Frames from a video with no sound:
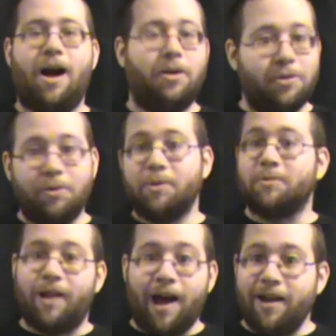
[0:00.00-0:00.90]
I'll know
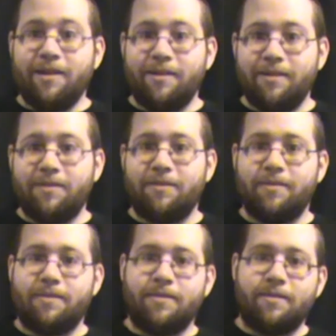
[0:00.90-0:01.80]
you're lying.
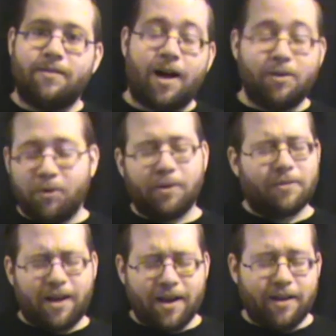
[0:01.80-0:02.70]
I'm
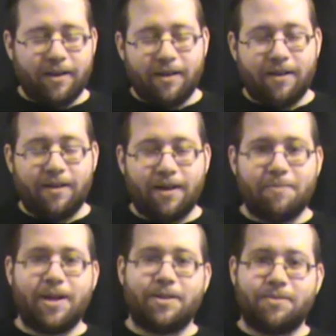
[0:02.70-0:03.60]

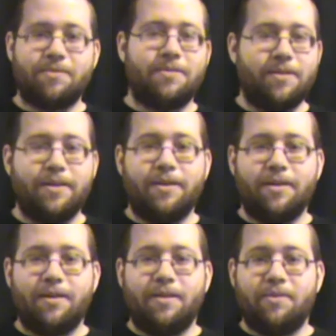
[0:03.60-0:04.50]
not
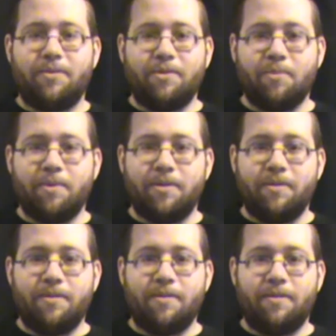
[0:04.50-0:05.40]

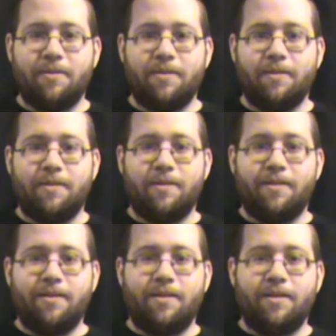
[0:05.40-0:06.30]
stupid.
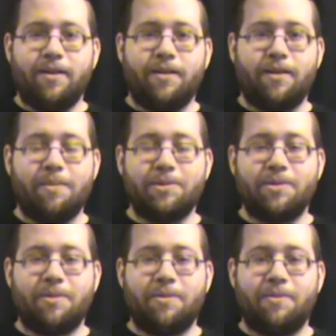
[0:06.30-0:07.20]

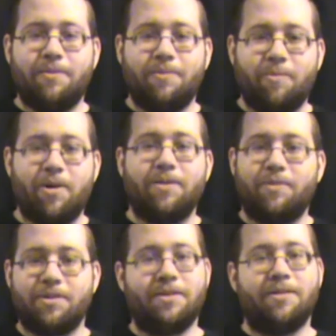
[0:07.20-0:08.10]
Episode 1 of
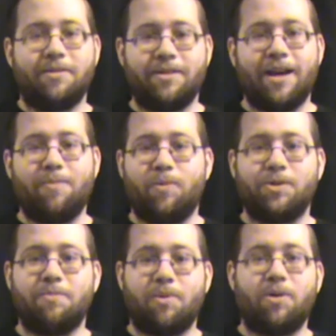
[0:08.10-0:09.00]
Let's Deal with Sam
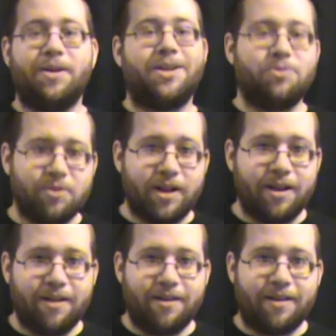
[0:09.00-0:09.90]
wasn't born
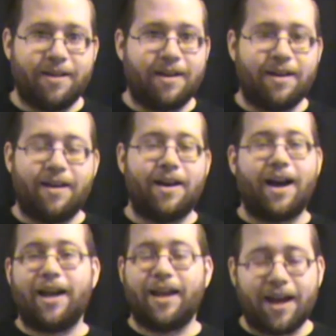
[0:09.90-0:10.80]
yesterday.
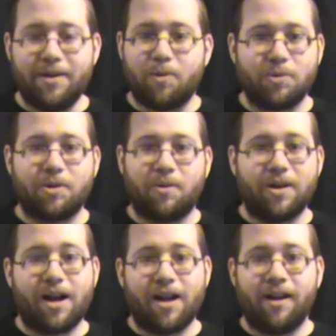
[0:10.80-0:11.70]
I know what's
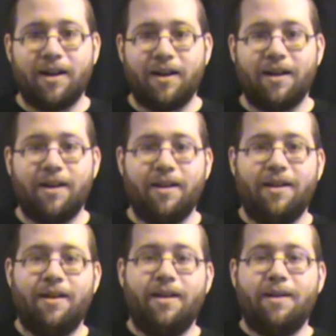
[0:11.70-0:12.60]
going on.
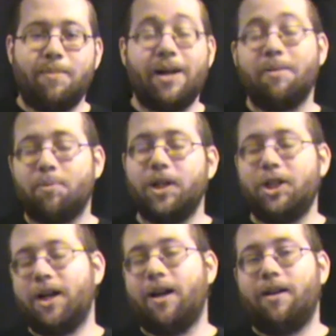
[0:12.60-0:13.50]
But I'll
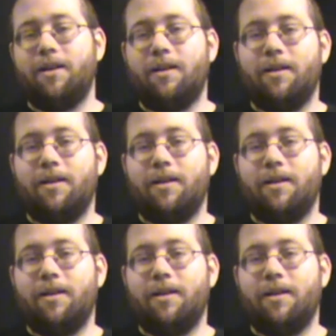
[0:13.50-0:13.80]
appreciate it.